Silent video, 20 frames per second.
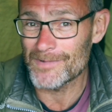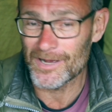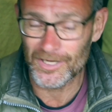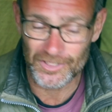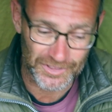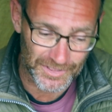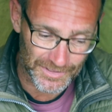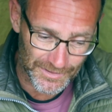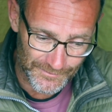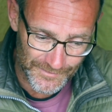
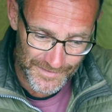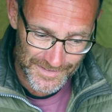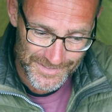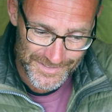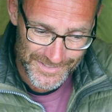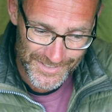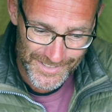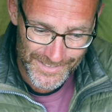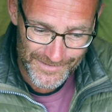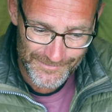motion the fish
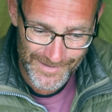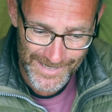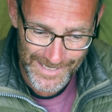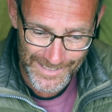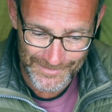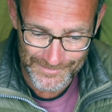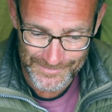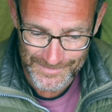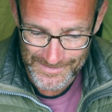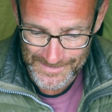turned
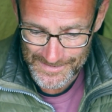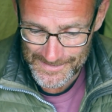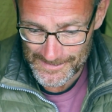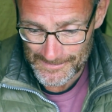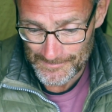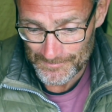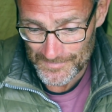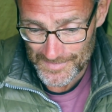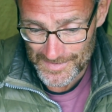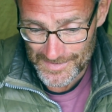round,
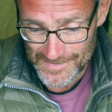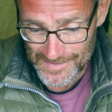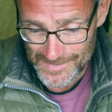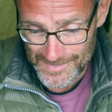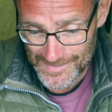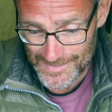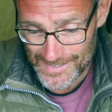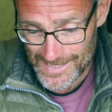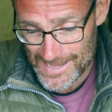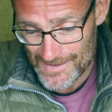
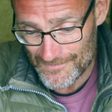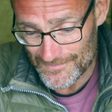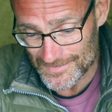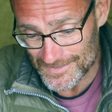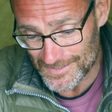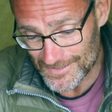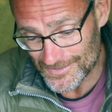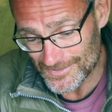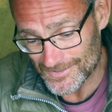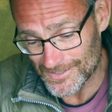ever
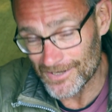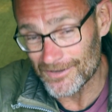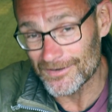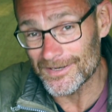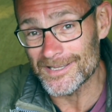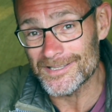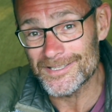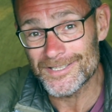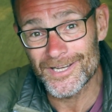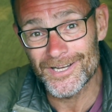so
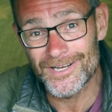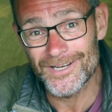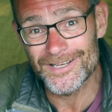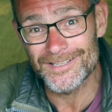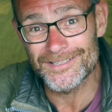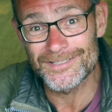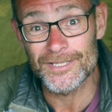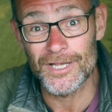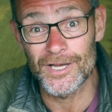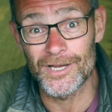slowly,
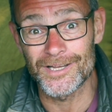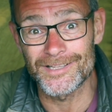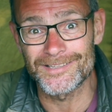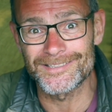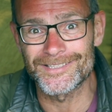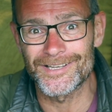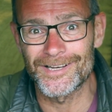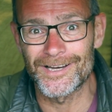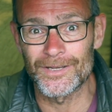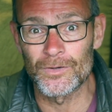turn, turn,
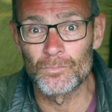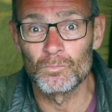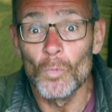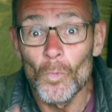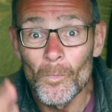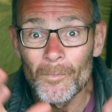turn,